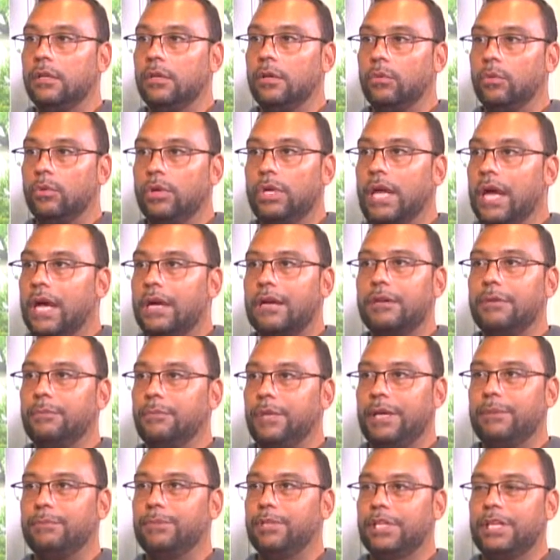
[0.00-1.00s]
We're not going to
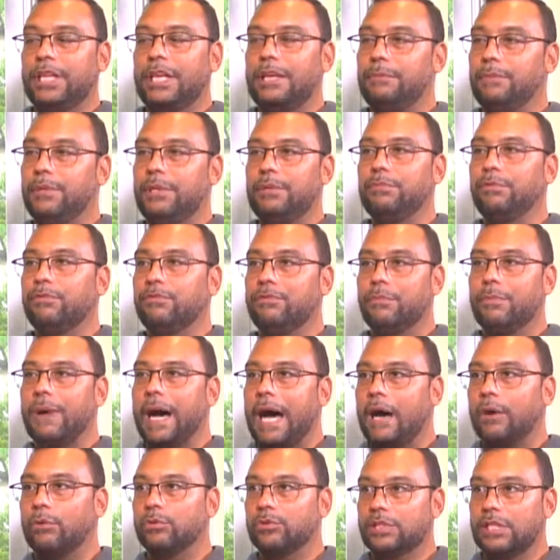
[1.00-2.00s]
be able to get people from
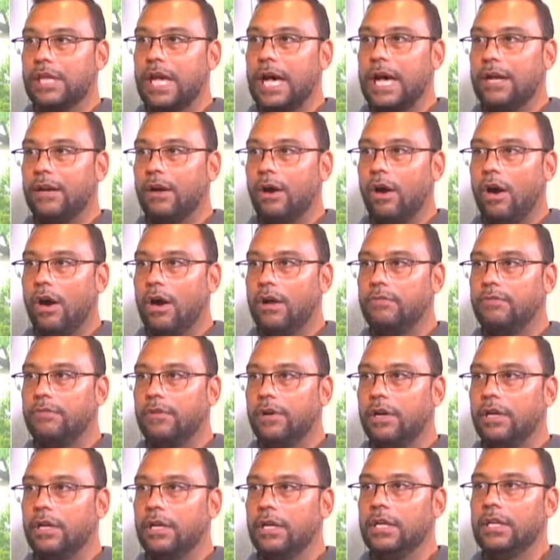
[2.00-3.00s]
outside of
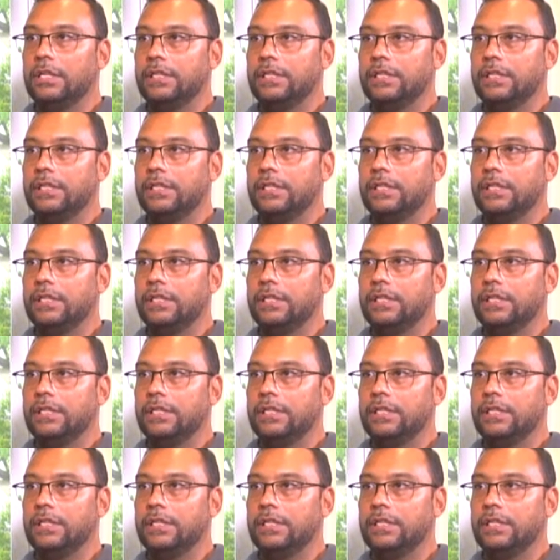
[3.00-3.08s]
Hartford